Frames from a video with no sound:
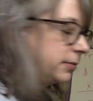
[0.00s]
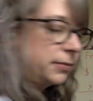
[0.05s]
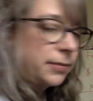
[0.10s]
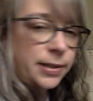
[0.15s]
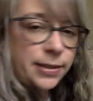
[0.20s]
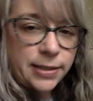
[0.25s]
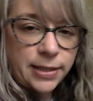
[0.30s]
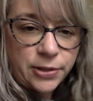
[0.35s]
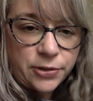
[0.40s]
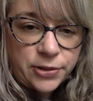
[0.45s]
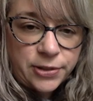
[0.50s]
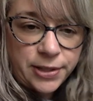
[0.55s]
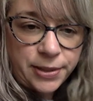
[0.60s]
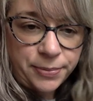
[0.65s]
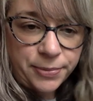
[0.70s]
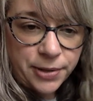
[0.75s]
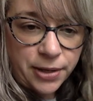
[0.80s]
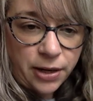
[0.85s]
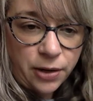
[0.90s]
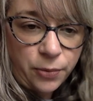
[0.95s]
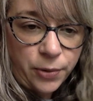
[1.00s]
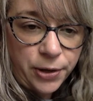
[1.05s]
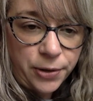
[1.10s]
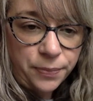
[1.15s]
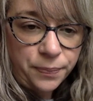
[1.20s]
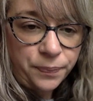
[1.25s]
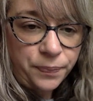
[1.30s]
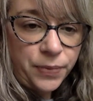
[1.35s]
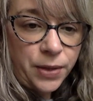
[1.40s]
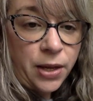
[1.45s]
because that just seems kind of
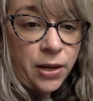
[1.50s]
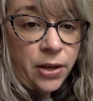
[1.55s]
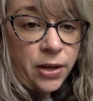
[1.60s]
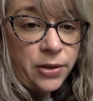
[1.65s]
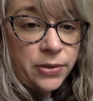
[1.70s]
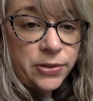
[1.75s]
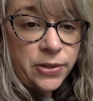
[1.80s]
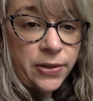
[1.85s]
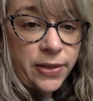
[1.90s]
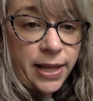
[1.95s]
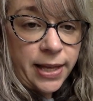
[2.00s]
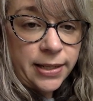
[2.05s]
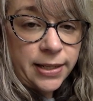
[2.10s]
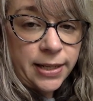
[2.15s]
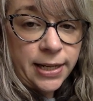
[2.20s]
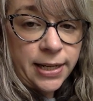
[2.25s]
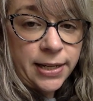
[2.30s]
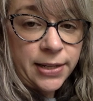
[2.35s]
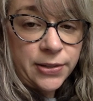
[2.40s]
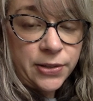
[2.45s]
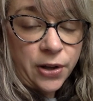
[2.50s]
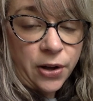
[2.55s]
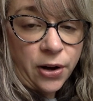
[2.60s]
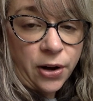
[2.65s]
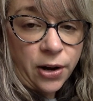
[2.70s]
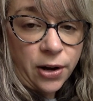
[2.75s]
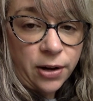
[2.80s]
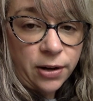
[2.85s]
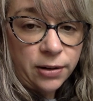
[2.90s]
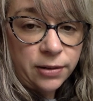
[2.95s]
weird. So that is
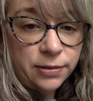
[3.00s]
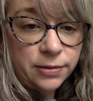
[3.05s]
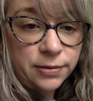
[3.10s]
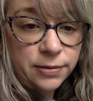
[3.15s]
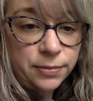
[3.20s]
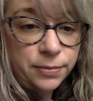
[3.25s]
our